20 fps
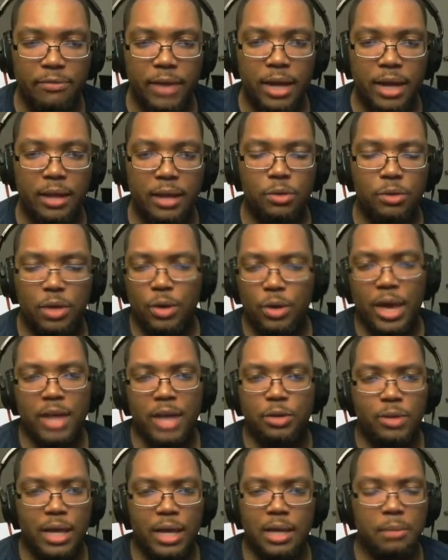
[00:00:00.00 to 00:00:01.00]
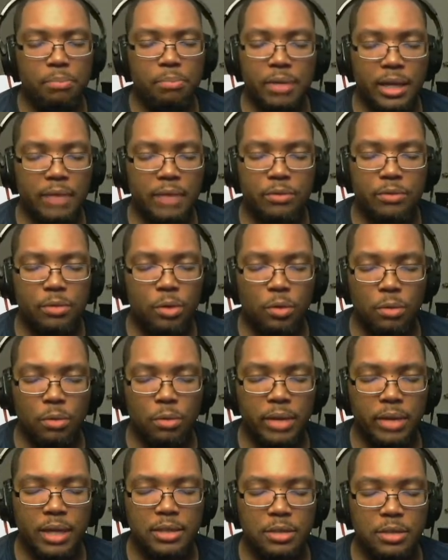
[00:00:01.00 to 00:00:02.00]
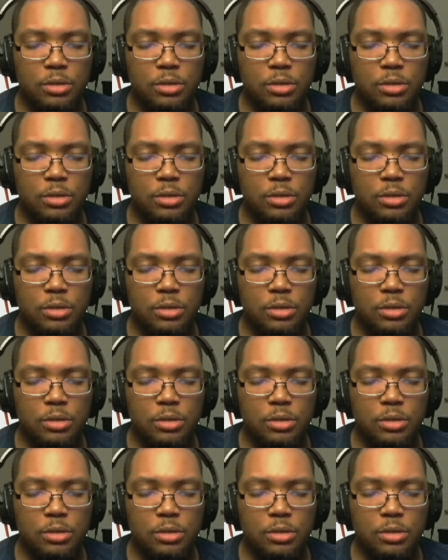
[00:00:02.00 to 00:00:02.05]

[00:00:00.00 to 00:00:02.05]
You can't do that at a play if you go to a play.